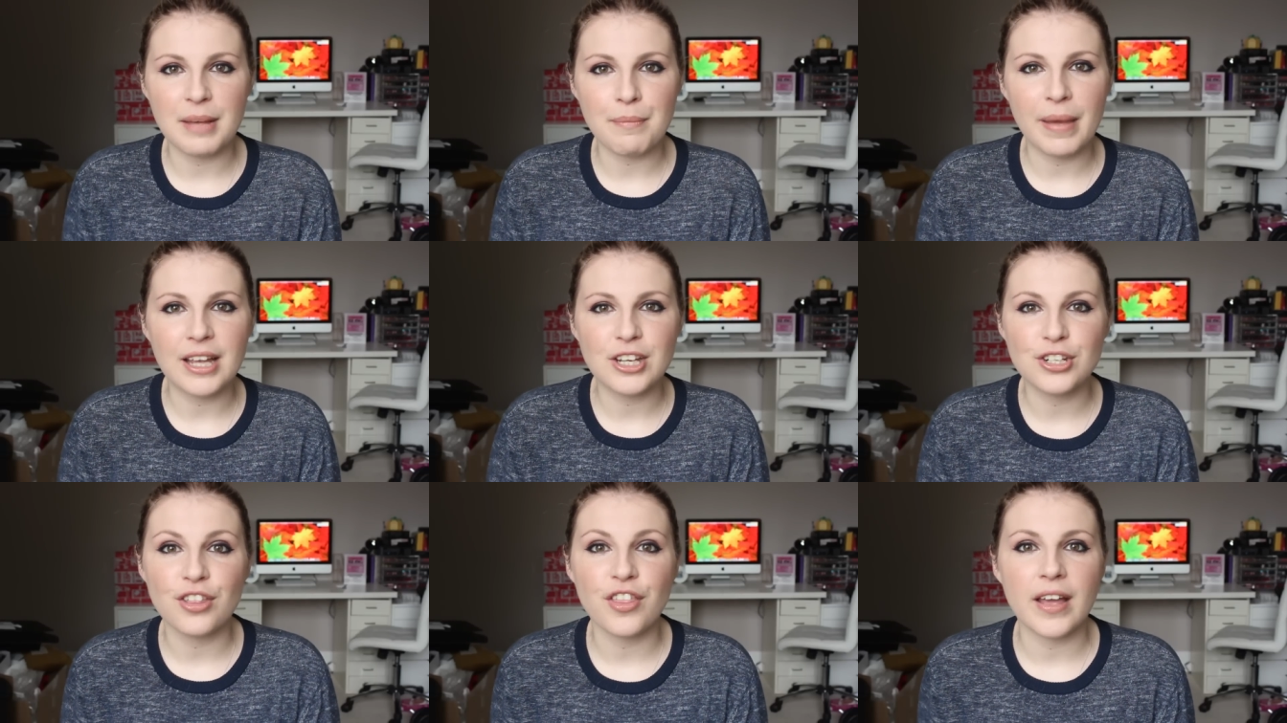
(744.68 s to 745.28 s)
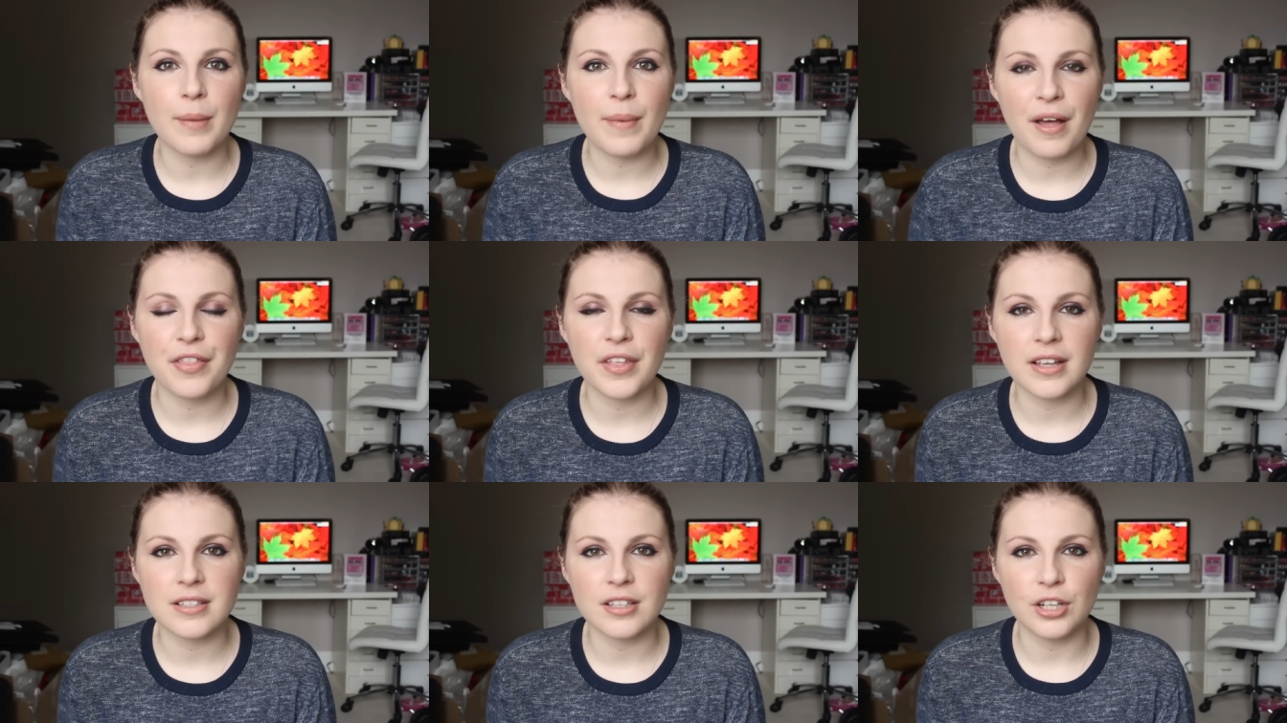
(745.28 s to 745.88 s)
it makes you think
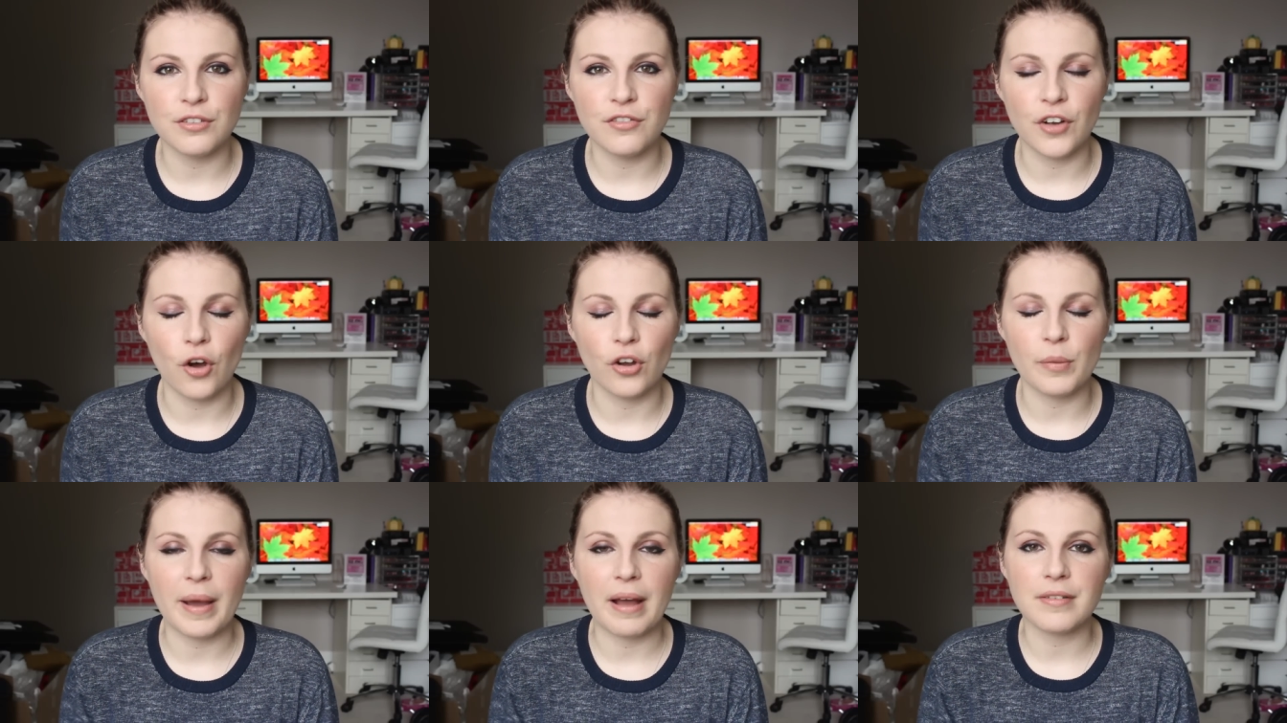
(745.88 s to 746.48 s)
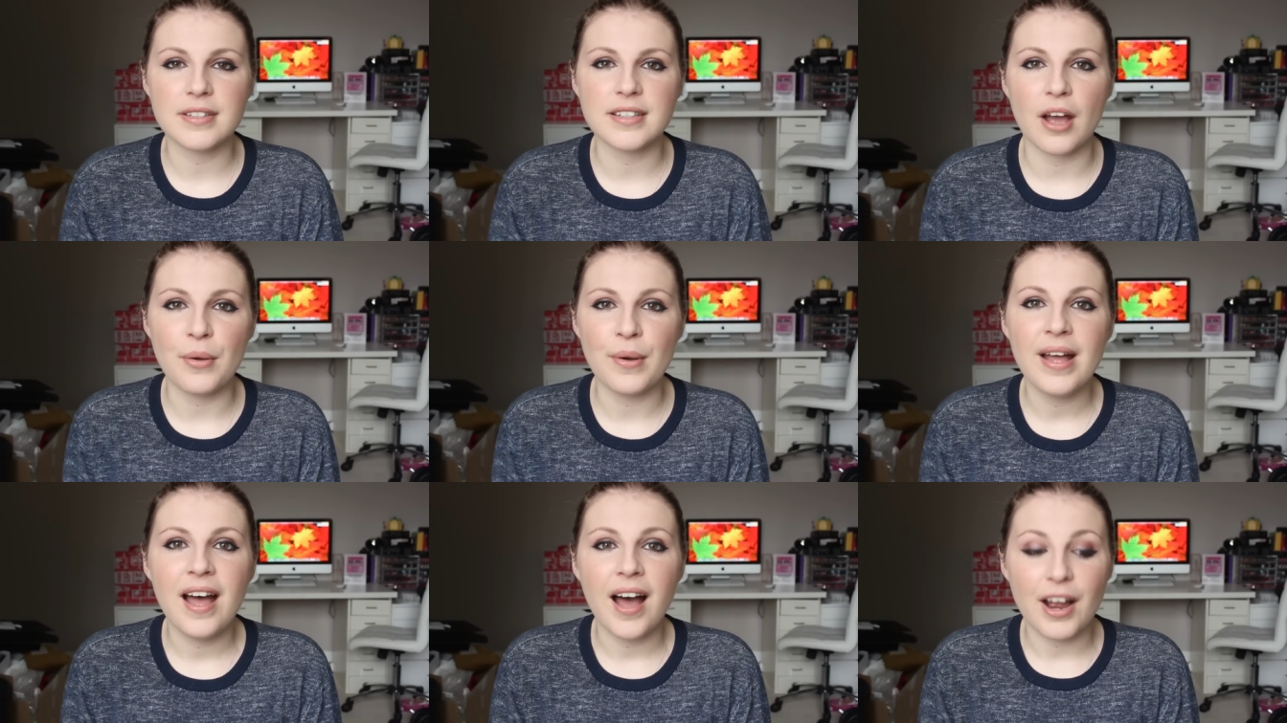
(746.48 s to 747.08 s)
about things that you'd forgotten about.
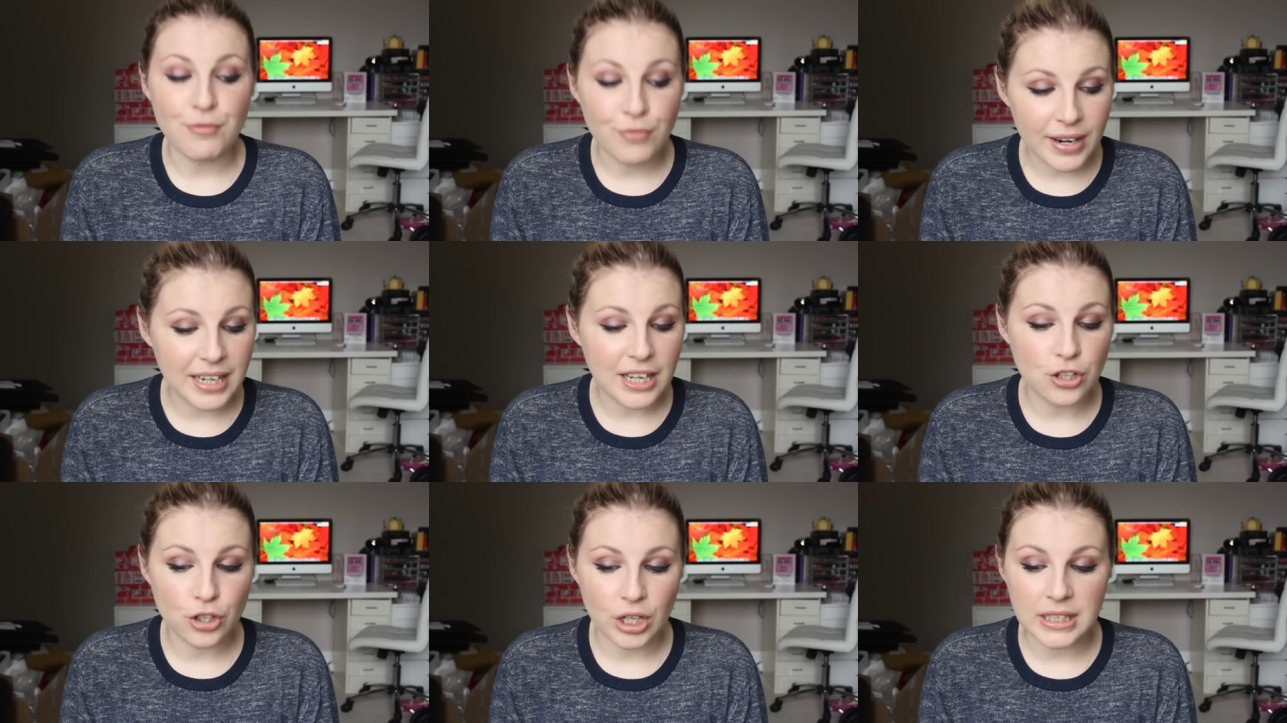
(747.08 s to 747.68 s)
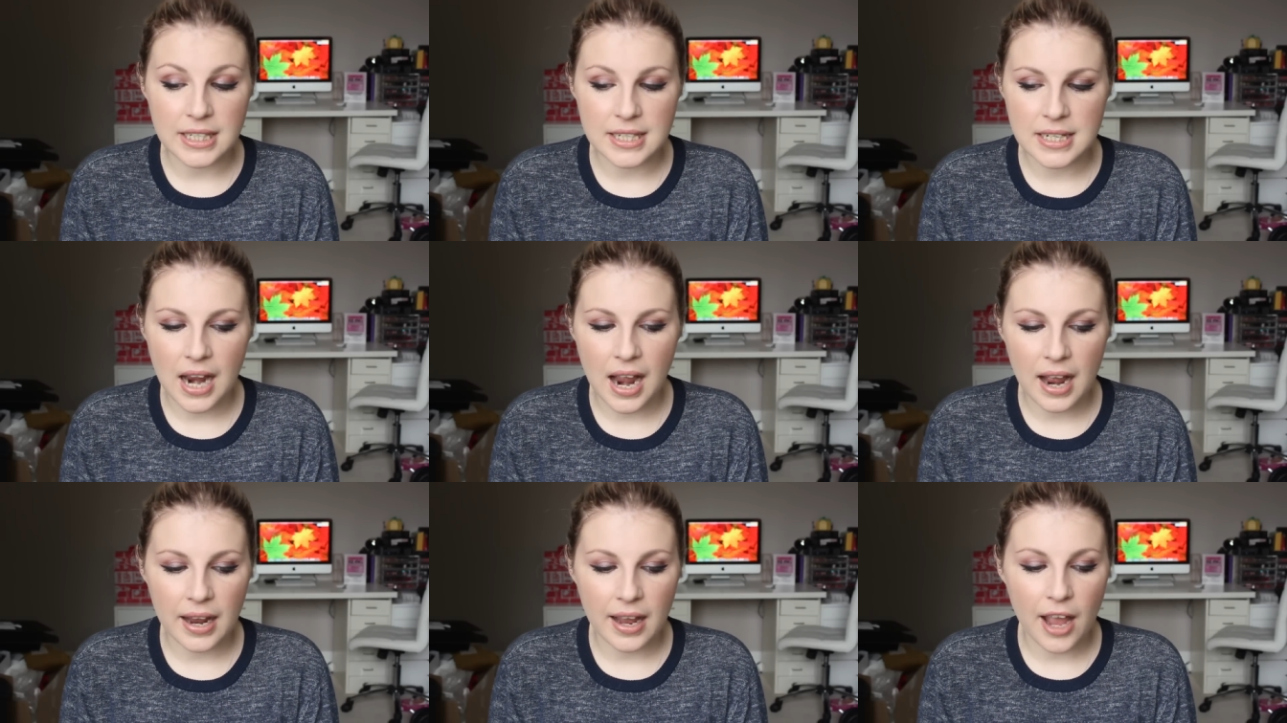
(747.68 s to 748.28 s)
So I really enjoyed this tag.